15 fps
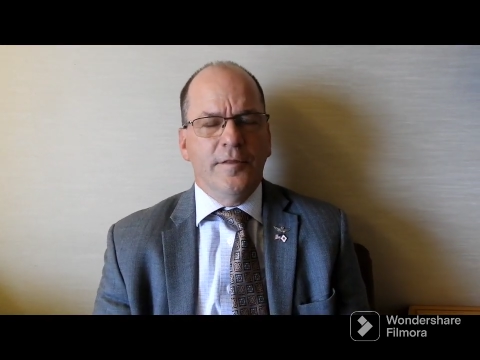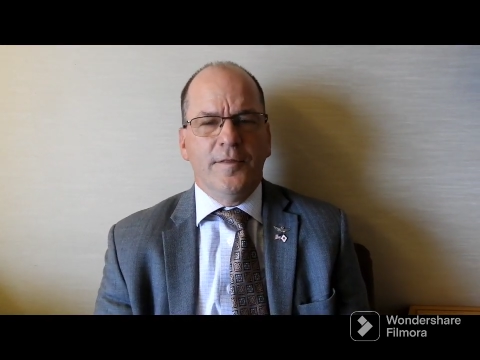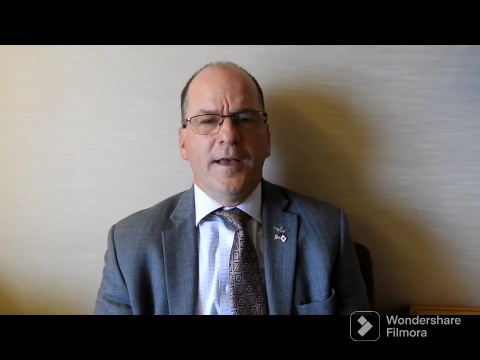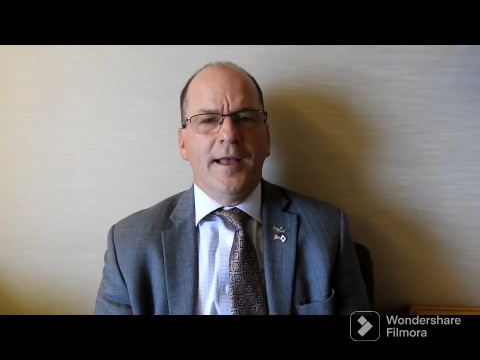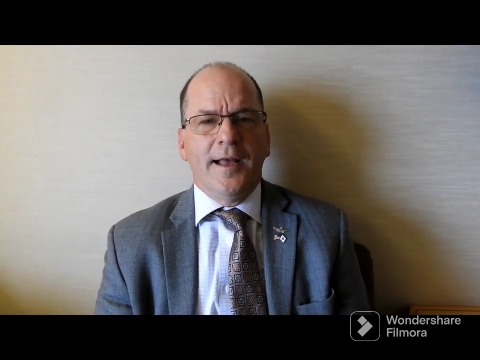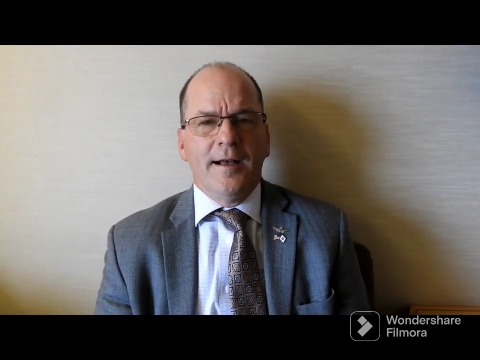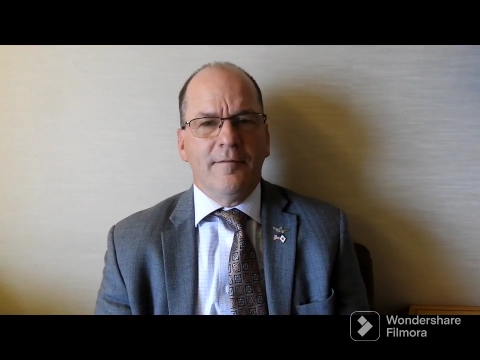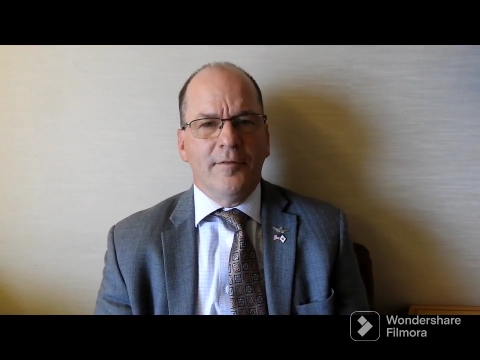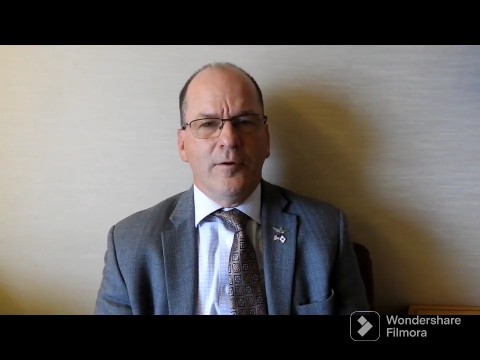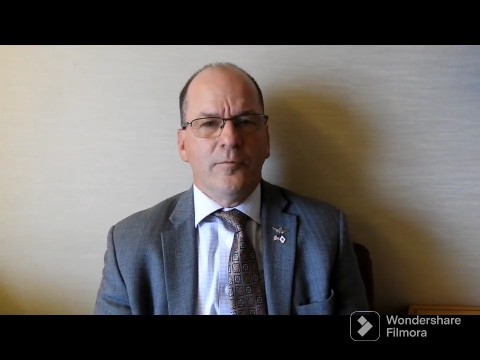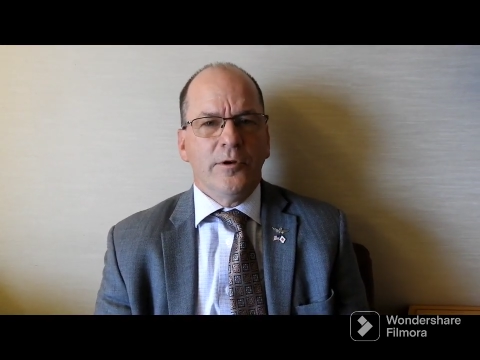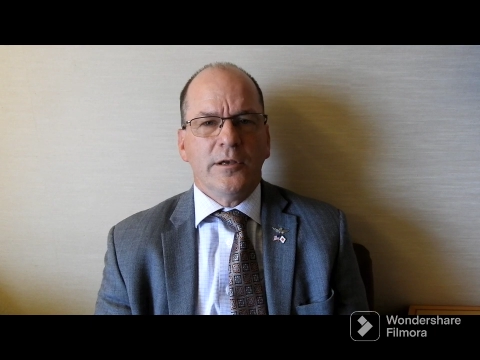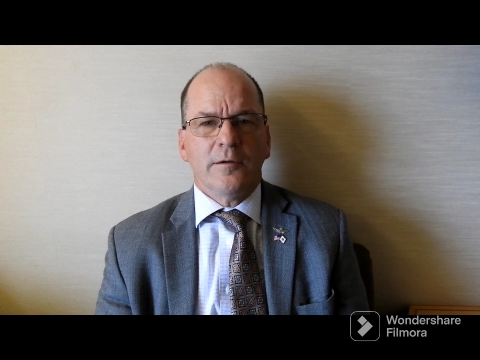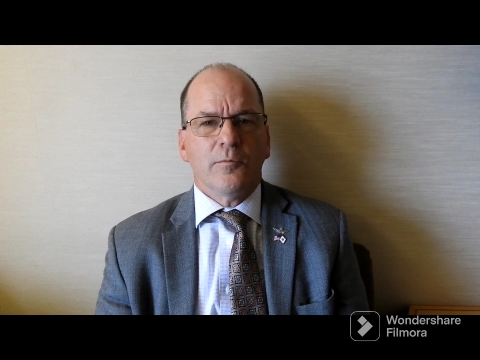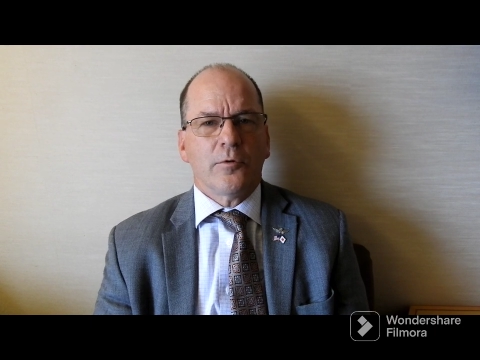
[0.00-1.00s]
that they have
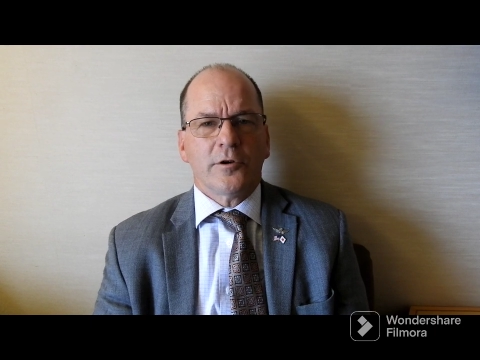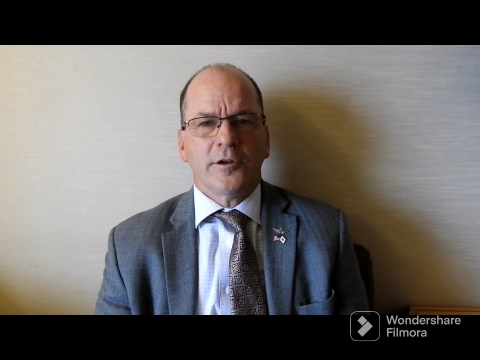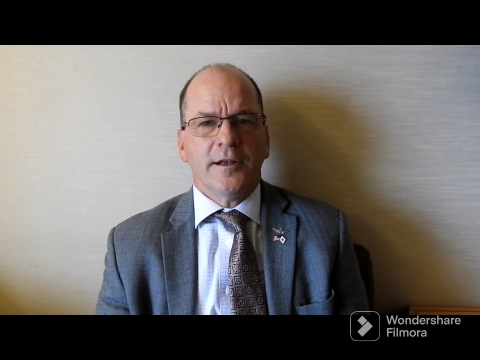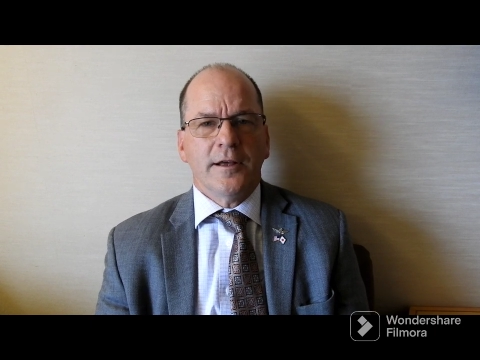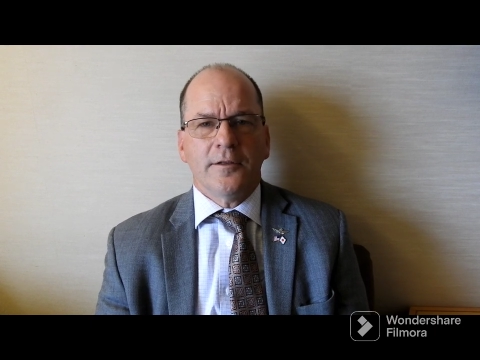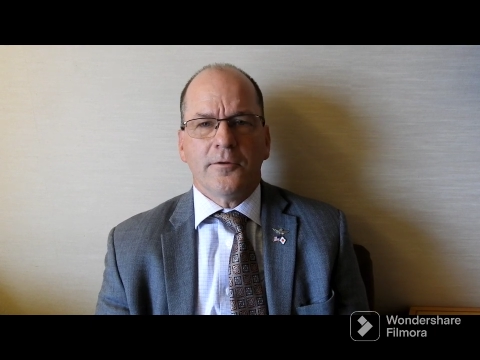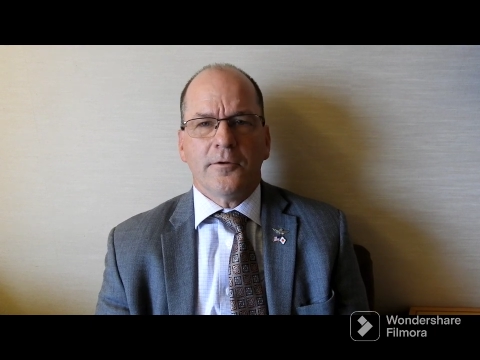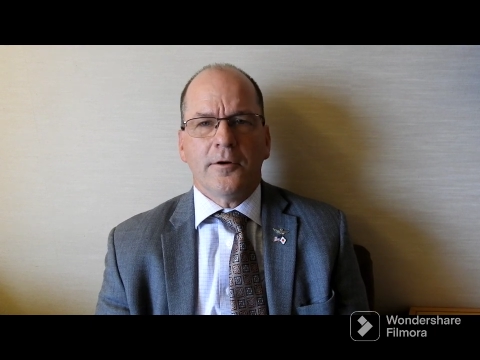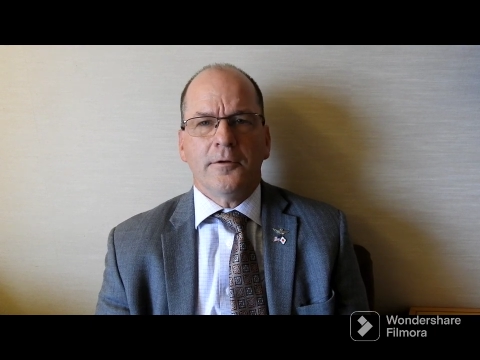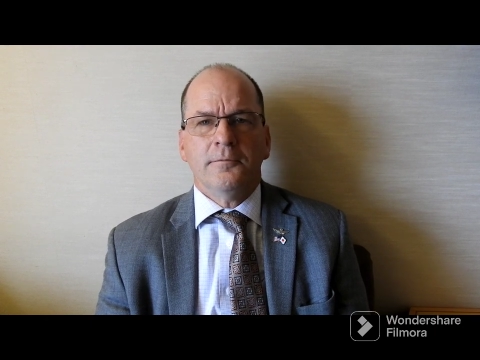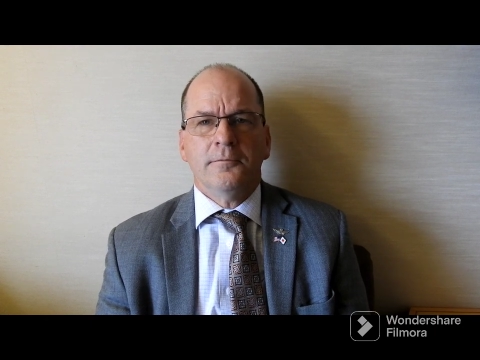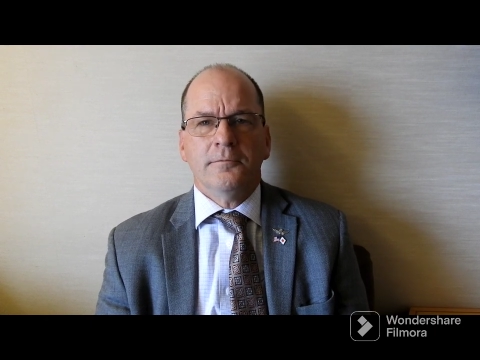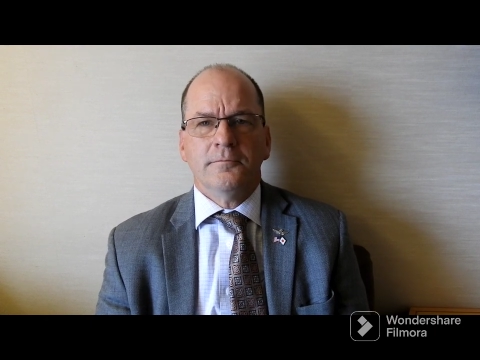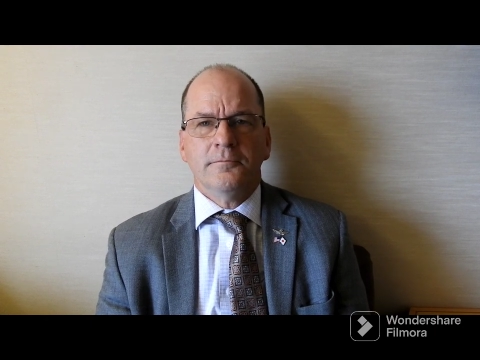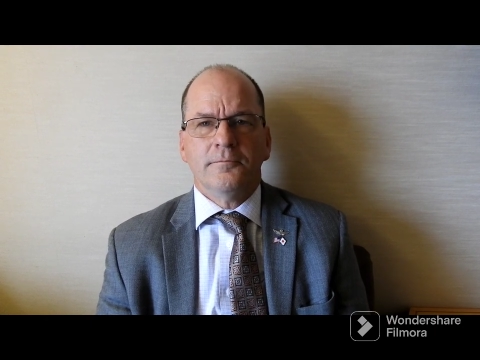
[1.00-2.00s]
that we can work together on